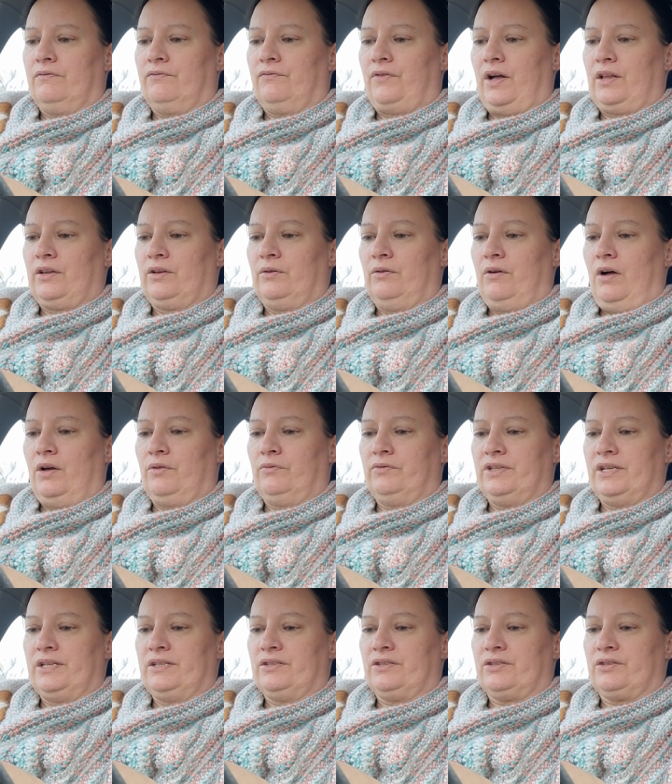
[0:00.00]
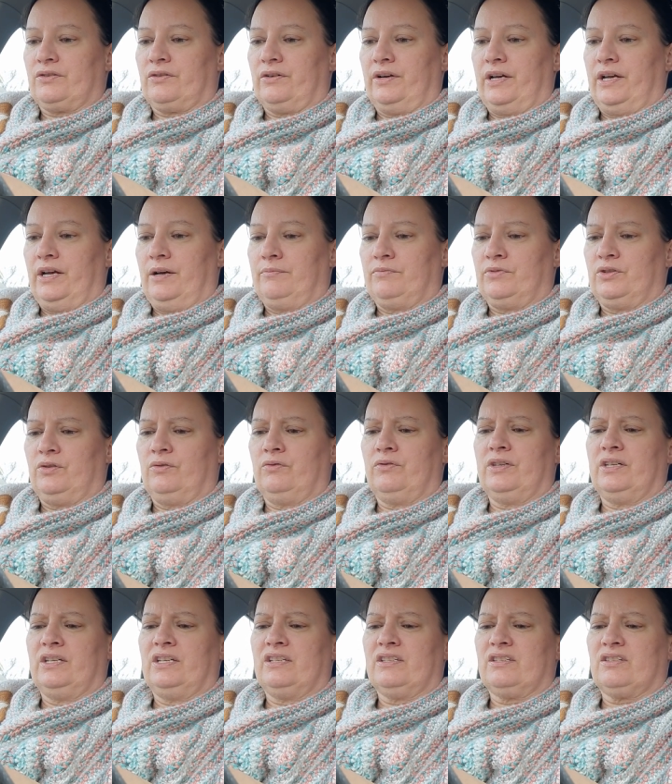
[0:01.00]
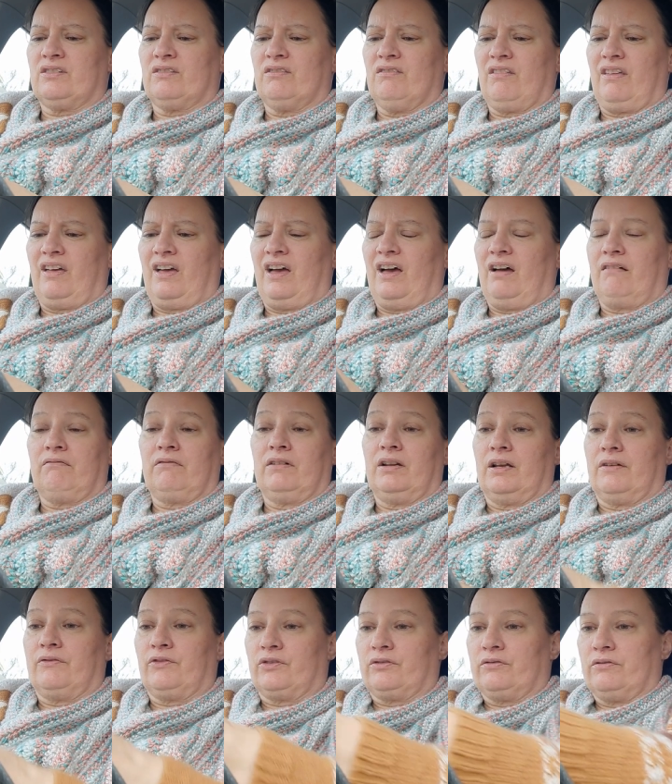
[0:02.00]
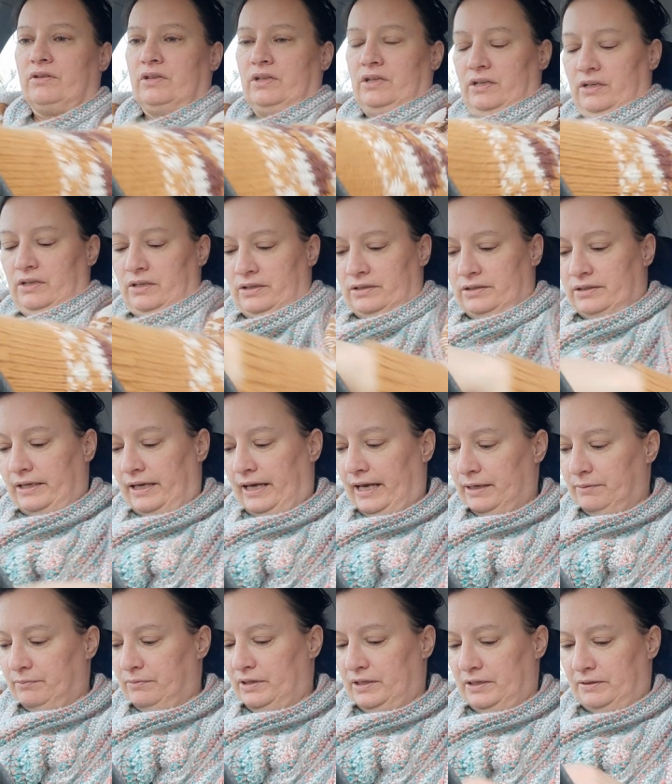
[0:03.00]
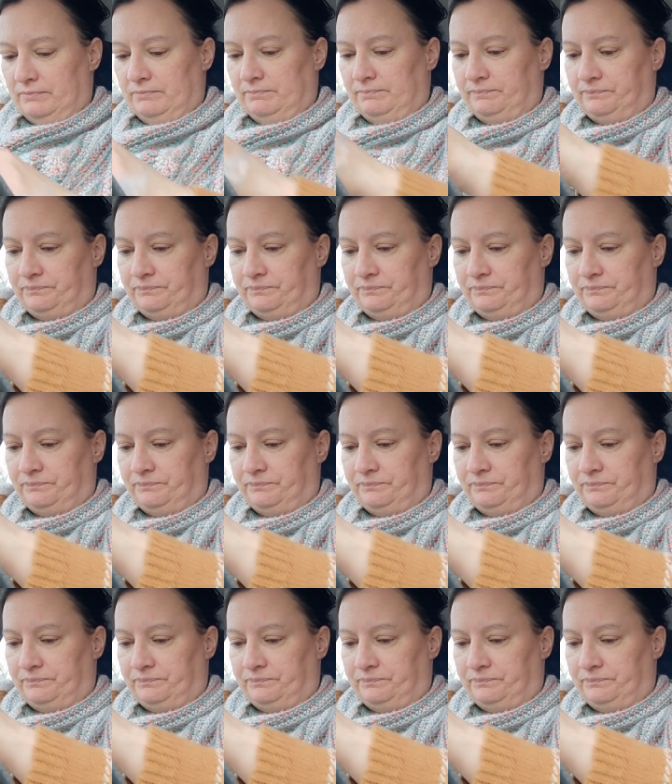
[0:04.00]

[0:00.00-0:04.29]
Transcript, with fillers: Follow along to Instagram. Do this, do that, whatever. Tag me.